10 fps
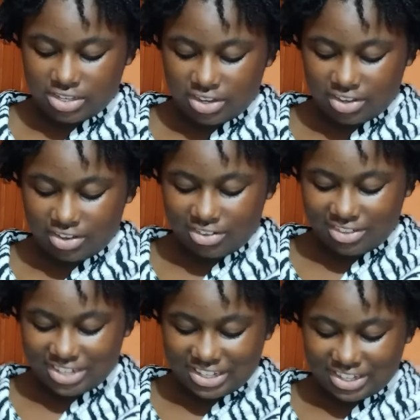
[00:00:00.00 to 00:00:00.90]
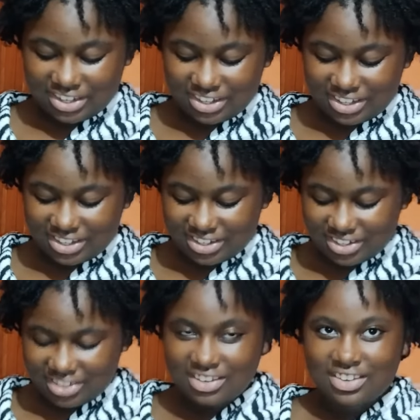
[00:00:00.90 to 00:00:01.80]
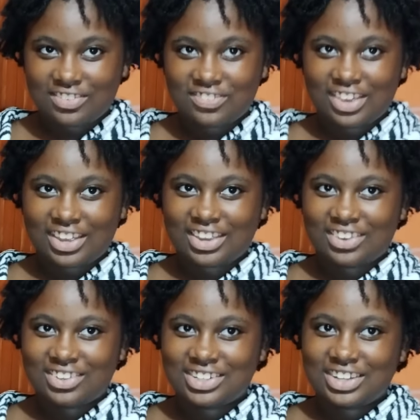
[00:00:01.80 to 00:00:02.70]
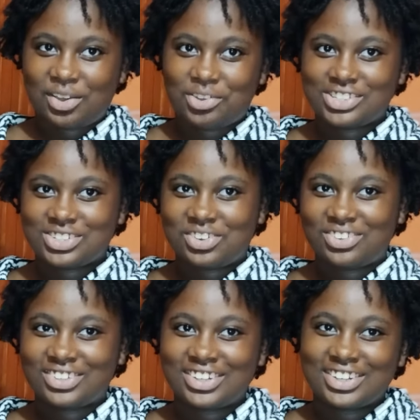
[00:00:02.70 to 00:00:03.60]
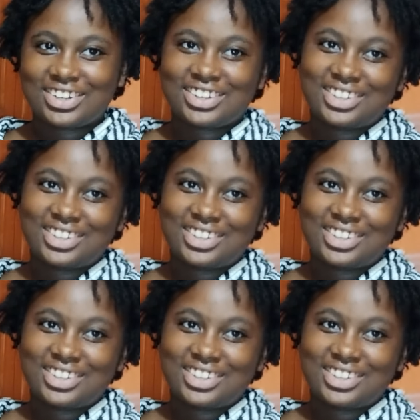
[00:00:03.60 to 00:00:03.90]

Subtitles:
It's not cold in England. In fact, here now it's colder.